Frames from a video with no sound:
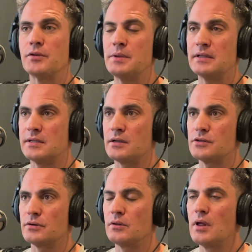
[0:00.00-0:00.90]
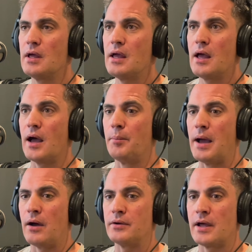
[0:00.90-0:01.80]
to be intentional
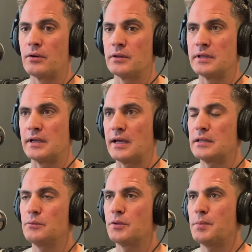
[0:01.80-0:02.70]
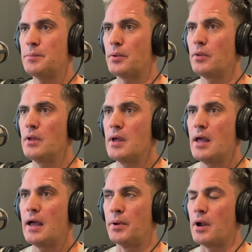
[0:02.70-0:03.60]
about not only connecting with people,
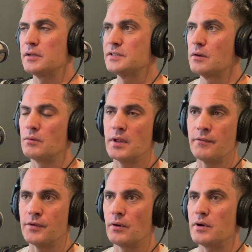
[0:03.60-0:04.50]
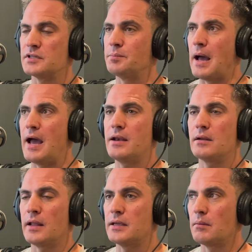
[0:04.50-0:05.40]
but also if you're in a spot,
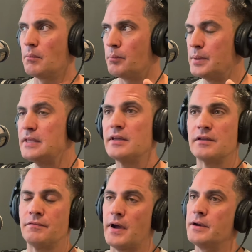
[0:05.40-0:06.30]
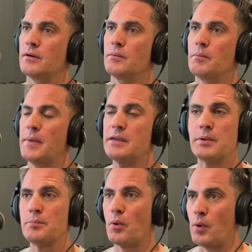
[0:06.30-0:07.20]
like be the inviter, make
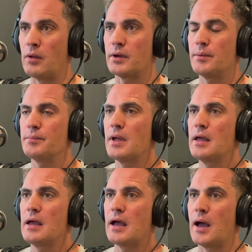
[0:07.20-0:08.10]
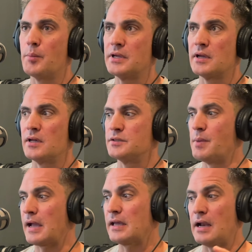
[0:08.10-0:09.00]
people welcome. Because
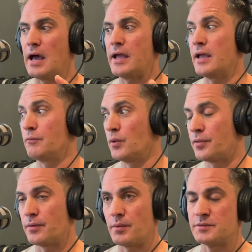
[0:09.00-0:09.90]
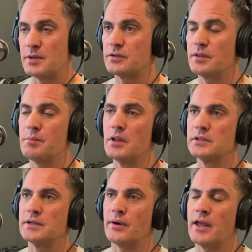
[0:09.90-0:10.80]
Becca and I have, especially the
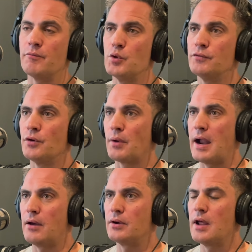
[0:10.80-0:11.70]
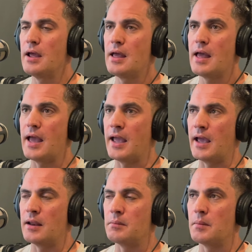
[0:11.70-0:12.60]
military, have moved around,
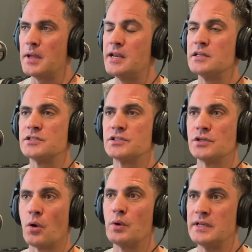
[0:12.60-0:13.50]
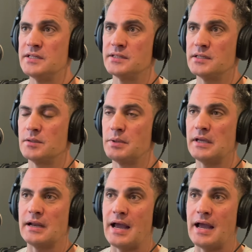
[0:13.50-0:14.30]
and it is so easy to be an